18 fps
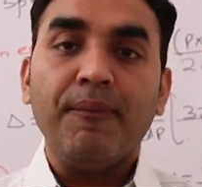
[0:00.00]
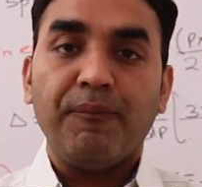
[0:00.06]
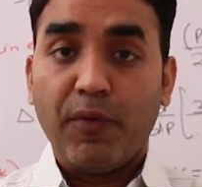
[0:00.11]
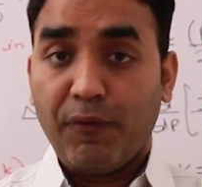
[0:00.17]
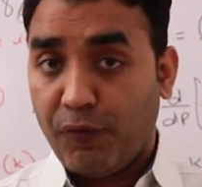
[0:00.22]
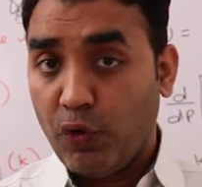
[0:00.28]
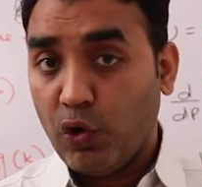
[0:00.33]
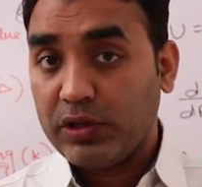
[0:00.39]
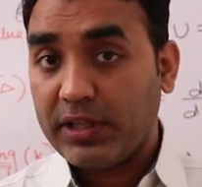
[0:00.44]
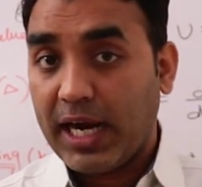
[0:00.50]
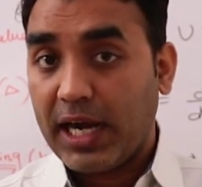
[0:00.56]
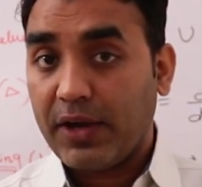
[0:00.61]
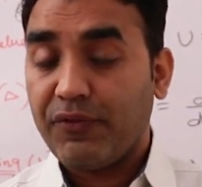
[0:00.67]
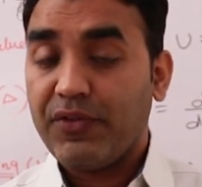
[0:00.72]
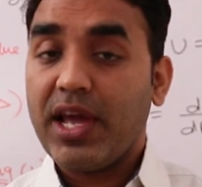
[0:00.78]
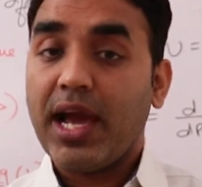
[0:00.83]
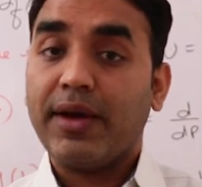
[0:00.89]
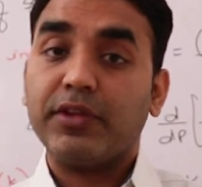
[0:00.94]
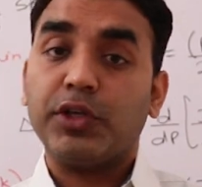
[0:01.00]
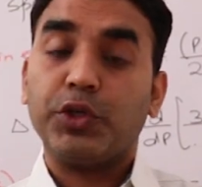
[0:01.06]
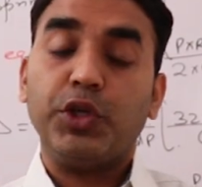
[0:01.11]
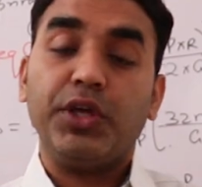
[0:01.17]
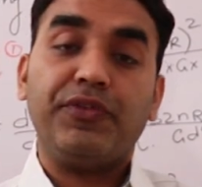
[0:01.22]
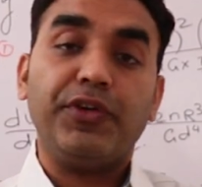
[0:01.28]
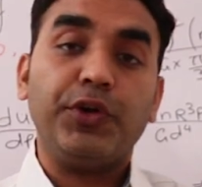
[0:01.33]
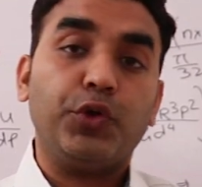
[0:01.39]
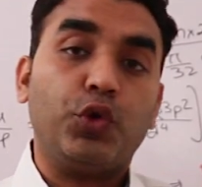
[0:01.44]
Before that we have the
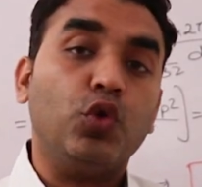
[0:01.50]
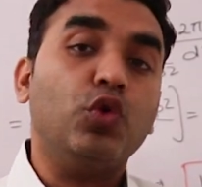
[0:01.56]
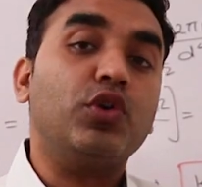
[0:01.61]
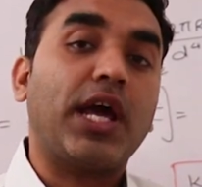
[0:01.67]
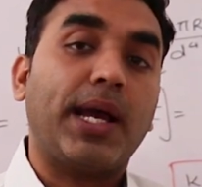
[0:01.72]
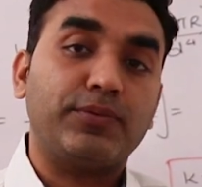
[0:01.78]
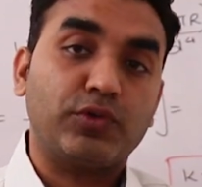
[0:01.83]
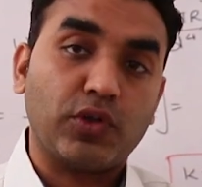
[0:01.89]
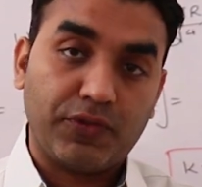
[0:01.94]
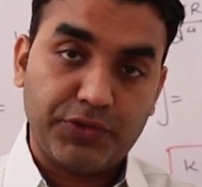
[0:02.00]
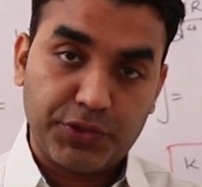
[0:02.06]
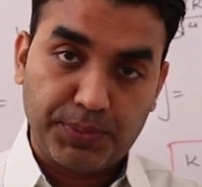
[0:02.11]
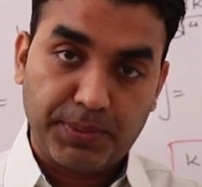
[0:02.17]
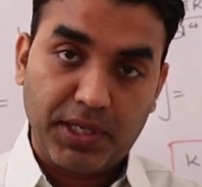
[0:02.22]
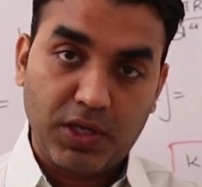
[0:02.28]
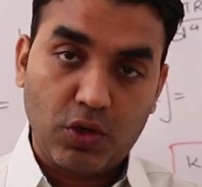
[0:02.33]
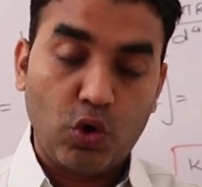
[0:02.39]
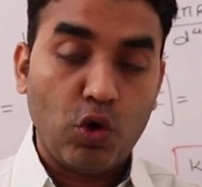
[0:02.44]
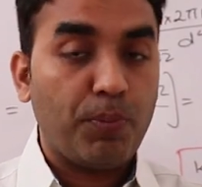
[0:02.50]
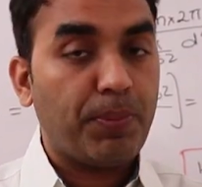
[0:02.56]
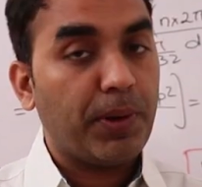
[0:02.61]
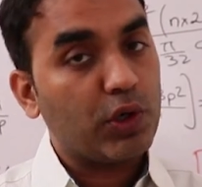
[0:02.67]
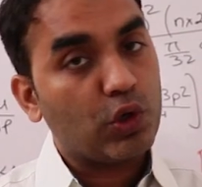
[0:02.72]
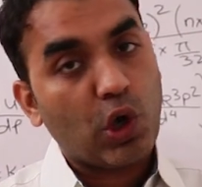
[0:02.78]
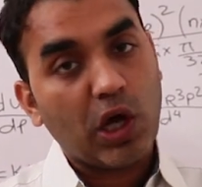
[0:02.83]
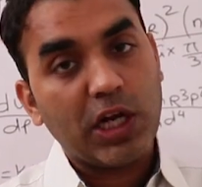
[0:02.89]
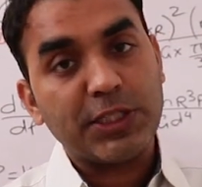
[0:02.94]
different two types of spring,
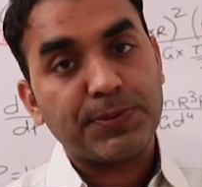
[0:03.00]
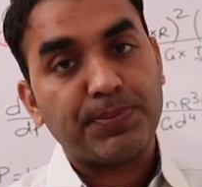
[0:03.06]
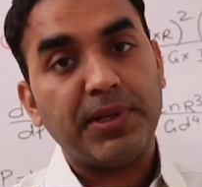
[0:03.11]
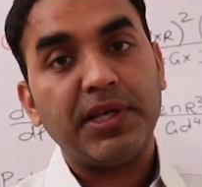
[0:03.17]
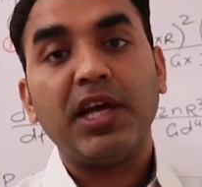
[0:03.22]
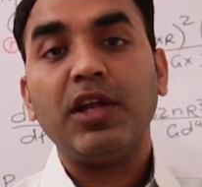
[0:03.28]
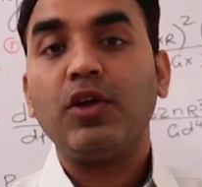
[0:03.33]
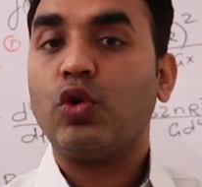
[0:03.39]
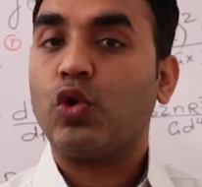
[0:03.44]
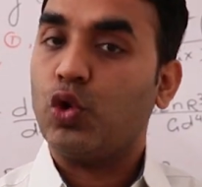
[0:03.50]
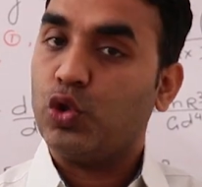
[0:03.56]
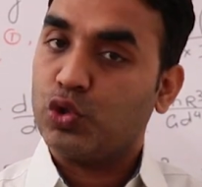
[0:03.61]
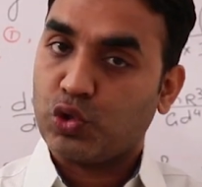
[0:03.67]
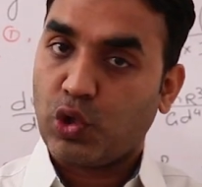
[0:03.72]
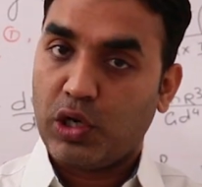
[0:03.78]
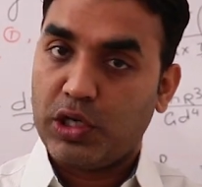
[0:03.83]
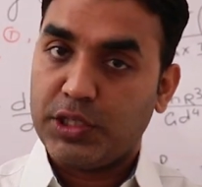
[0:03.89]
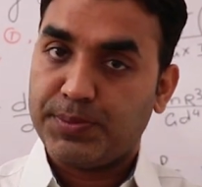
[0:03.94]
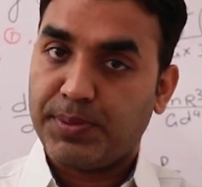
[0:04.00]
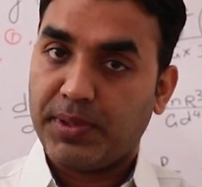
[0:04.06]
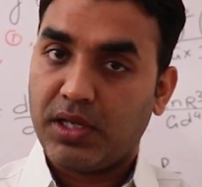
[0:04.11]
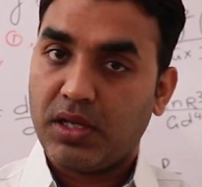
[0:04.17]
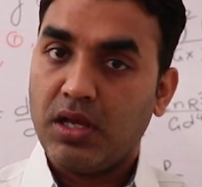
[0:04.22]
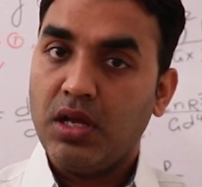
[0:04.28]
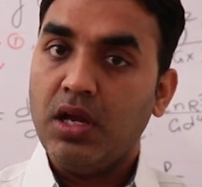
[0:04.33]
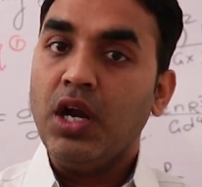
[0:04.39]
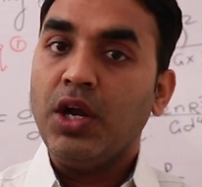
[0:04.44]
open coil spring and closed coil
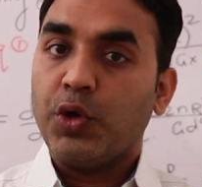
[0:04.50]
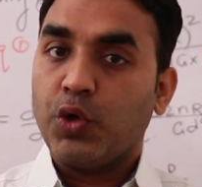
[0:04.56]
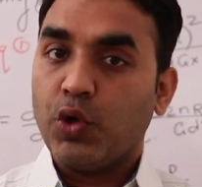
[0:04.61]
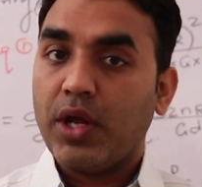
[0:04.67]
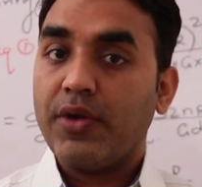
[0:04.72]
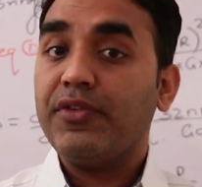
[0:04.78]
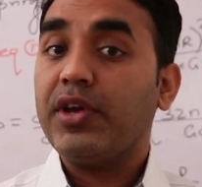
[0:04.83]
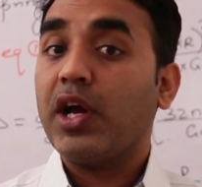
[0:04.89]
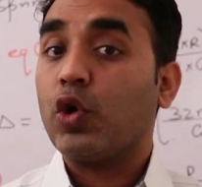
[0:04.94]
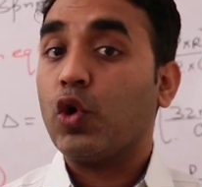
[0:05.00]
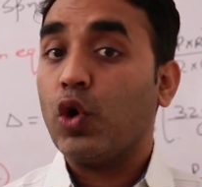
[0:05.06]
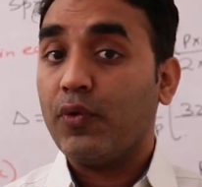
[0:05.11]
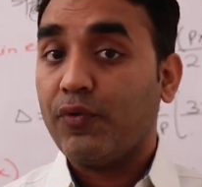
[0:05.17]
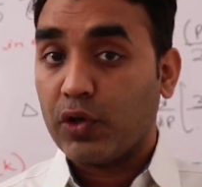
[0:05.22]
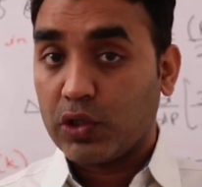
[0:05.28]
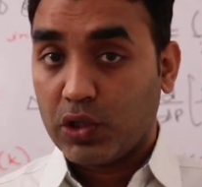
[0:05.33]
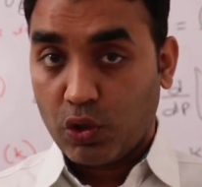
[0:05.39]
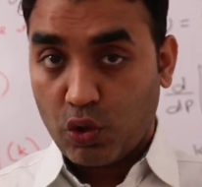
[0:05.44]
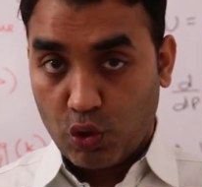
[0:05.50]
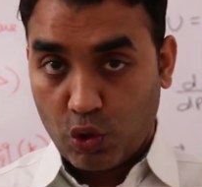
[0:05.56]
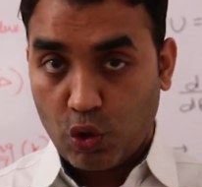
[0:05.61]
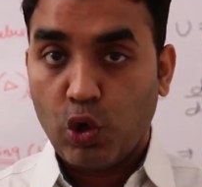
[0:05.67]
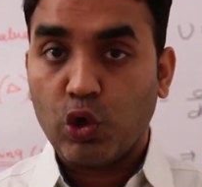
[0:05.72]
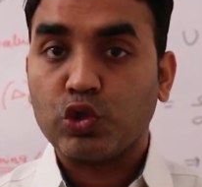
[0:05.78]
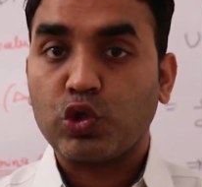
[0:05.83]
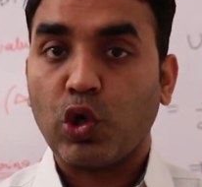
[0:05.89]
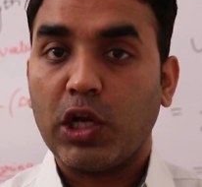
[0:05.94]
spring. Today we are going for the
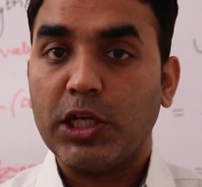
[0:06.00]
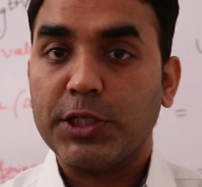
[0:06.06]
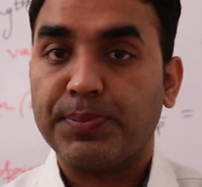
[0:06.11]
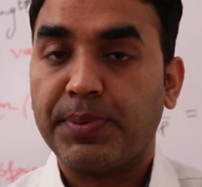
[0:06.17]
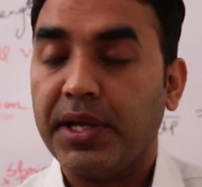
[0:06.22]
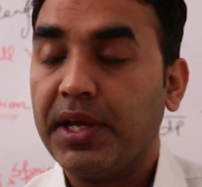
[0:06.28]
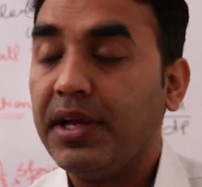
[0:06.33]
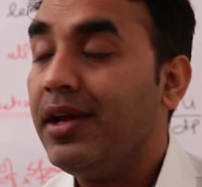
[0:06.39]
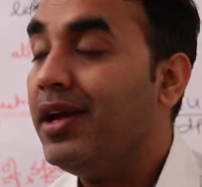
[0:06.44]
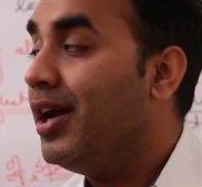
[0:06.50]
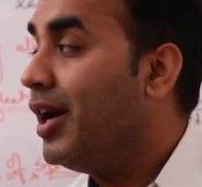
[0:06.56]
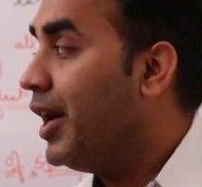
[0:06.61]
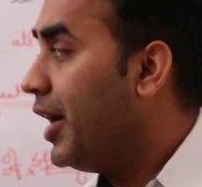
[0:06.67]
closed coil spring.